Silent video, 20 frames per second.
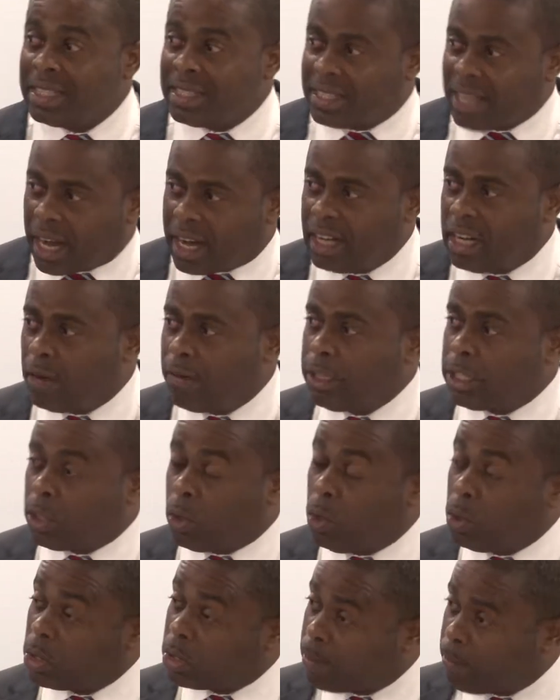secondary
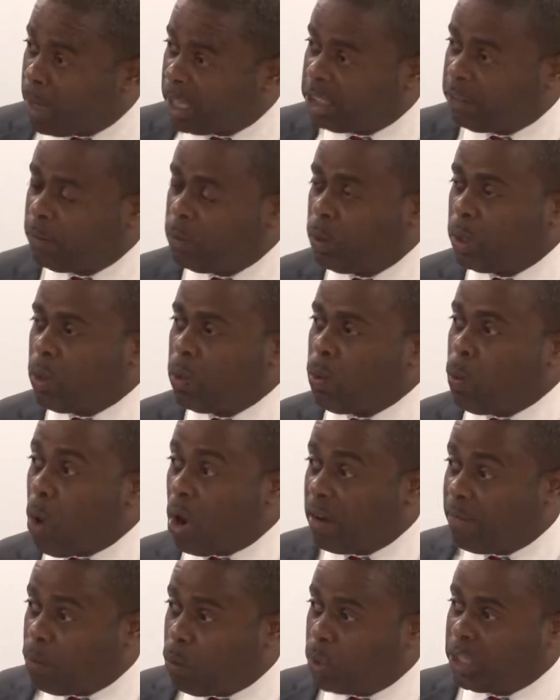schools, much of
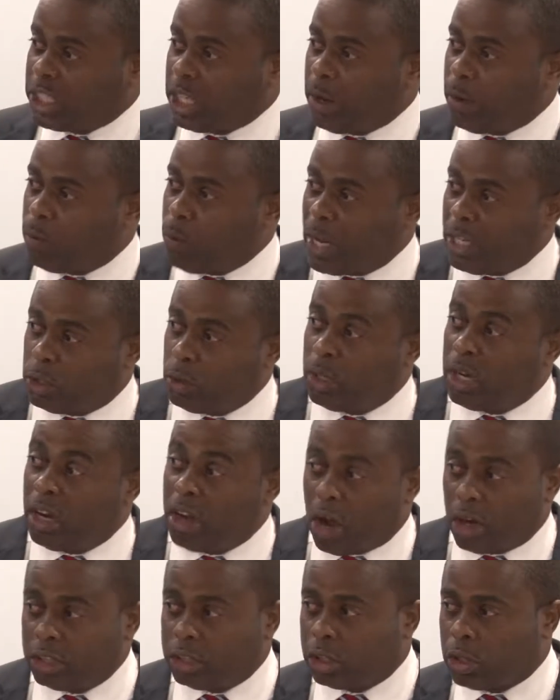one of which I went to the
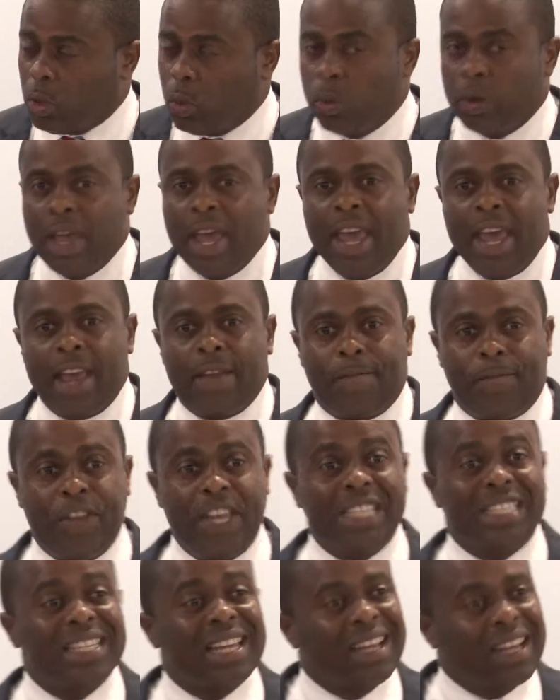large school. It
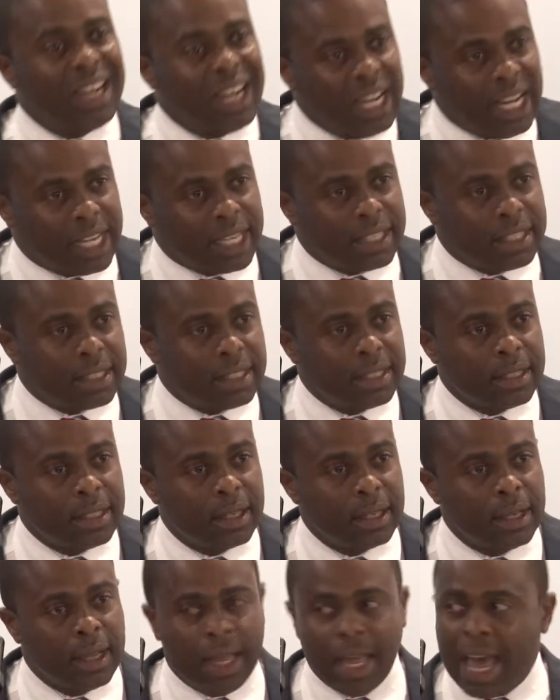feeds clinics
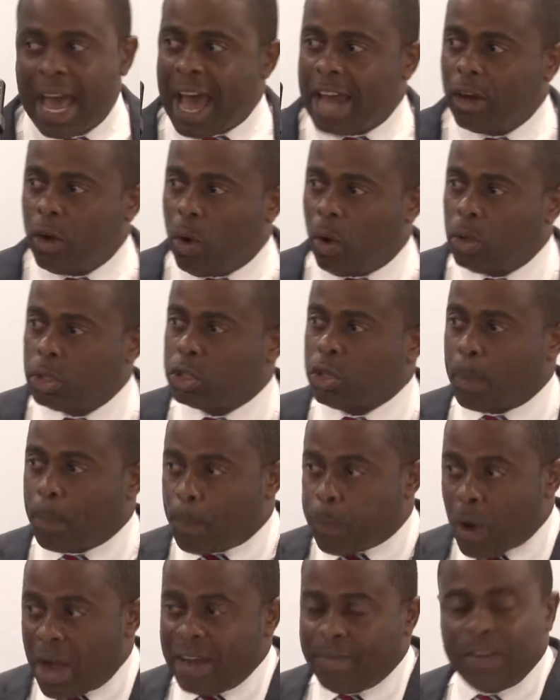and also
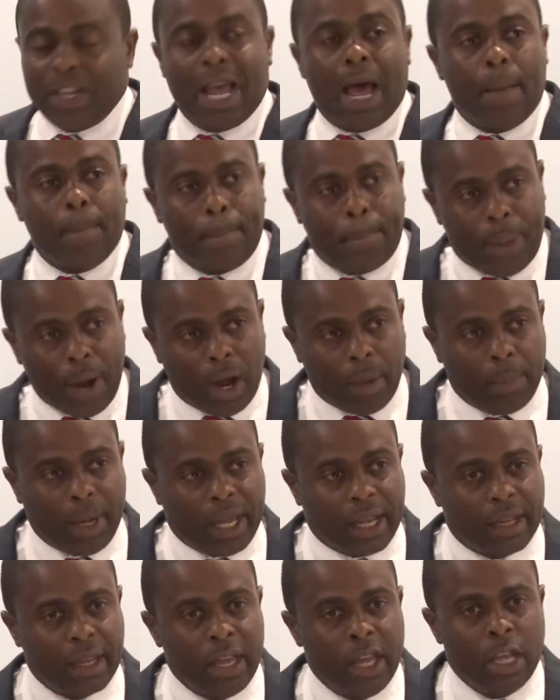private and
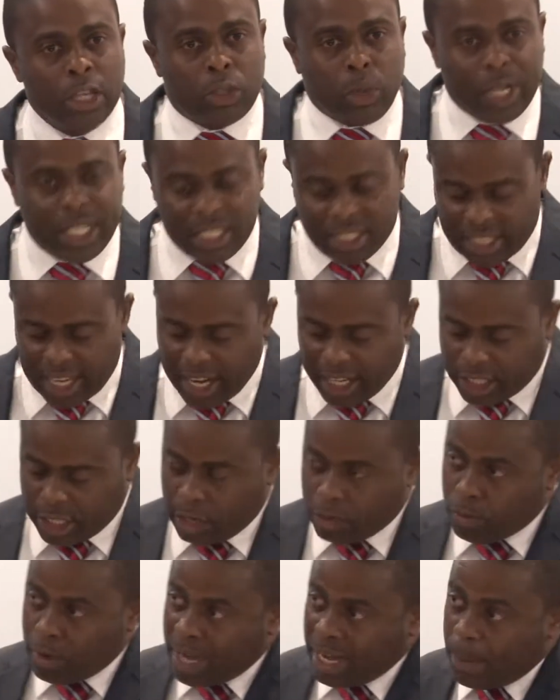public. So the
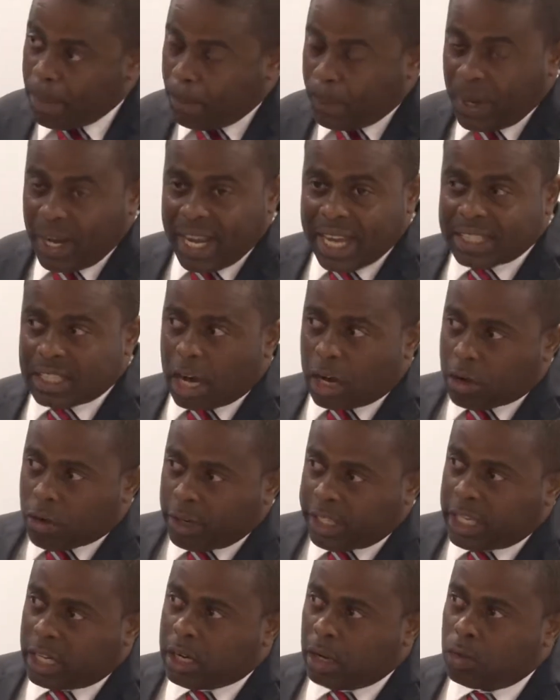station really plays a
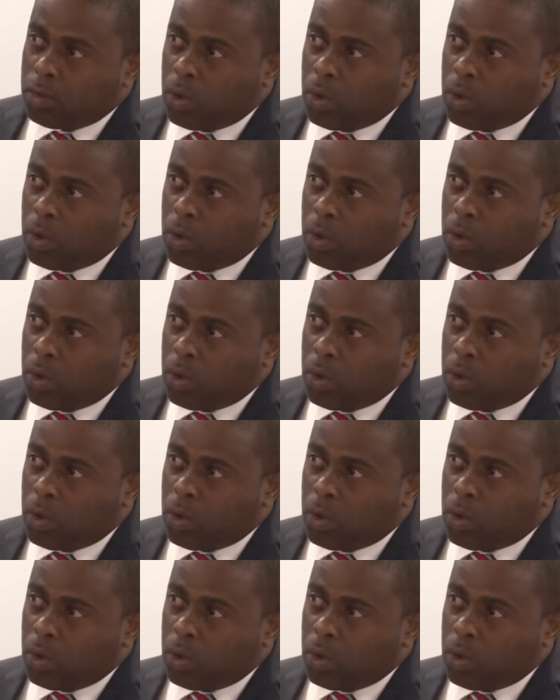critical